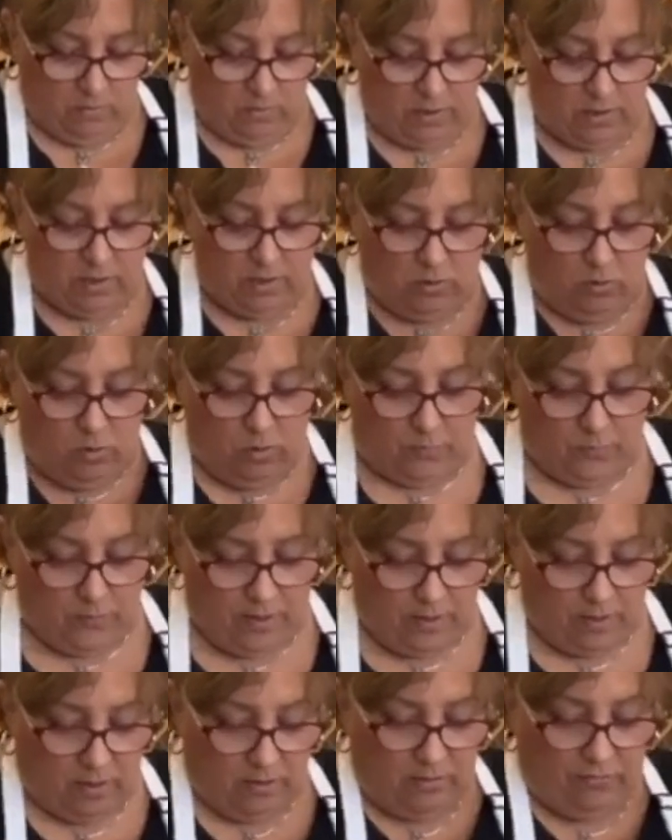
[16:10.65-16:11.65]
We're gonna
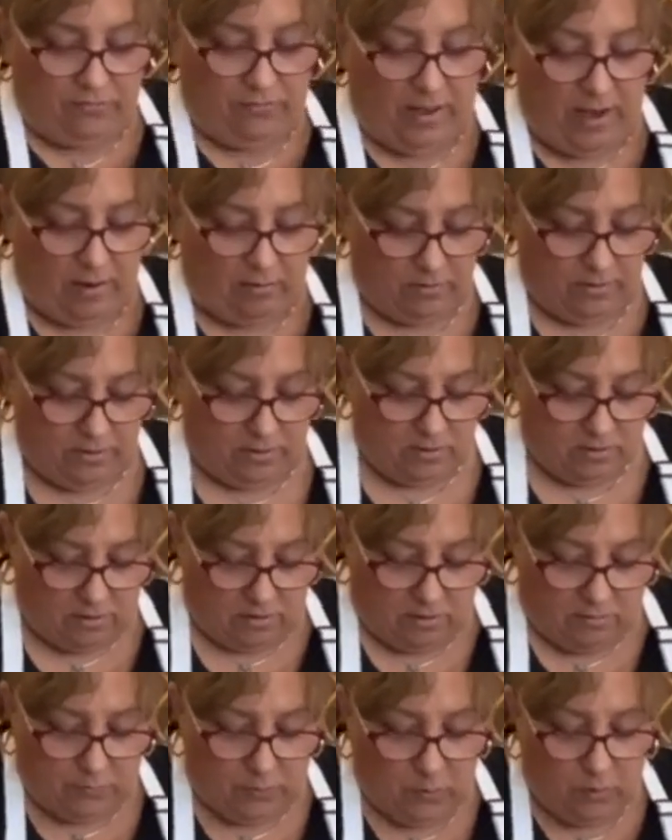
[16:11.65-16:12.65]
incorporate all the flour
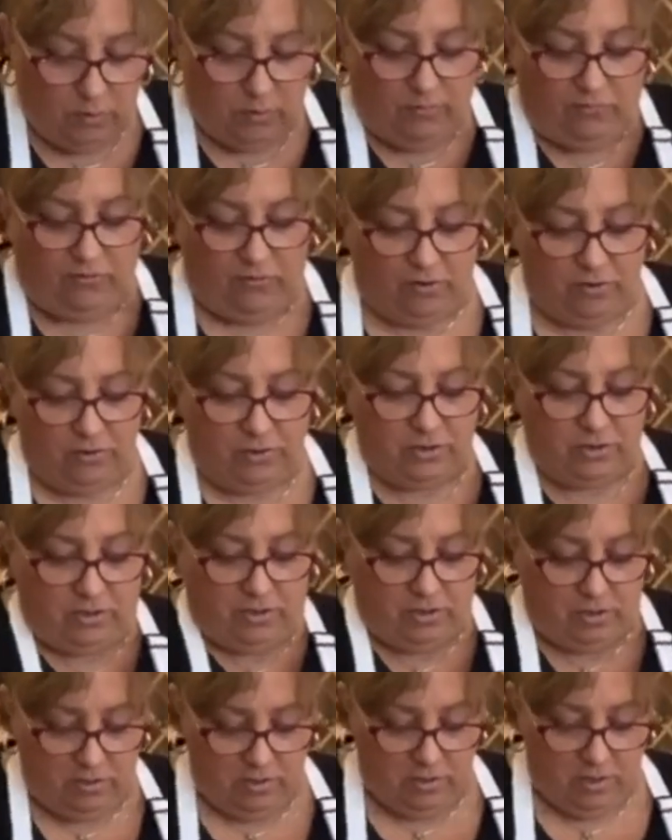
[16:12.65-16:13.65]
that's on the board
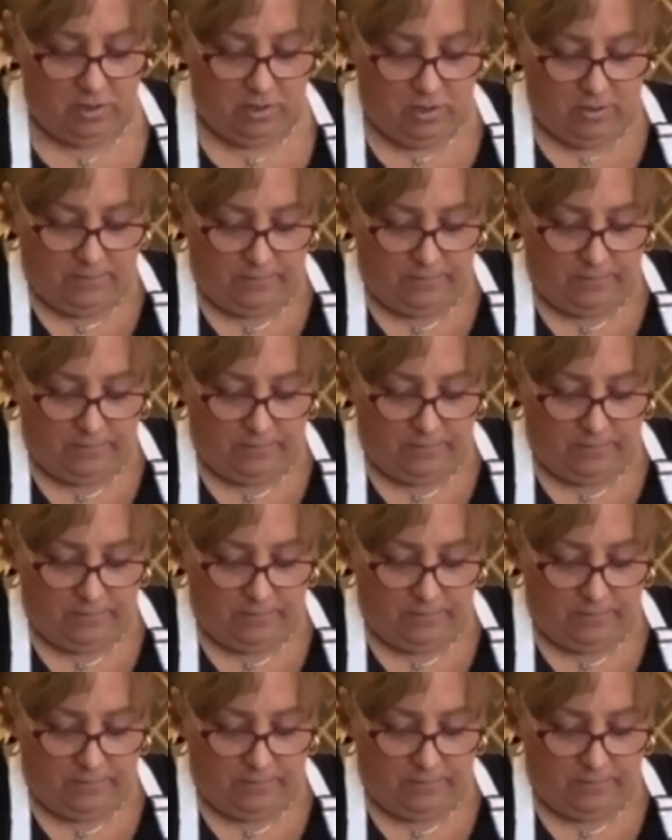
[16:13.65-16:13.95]
first.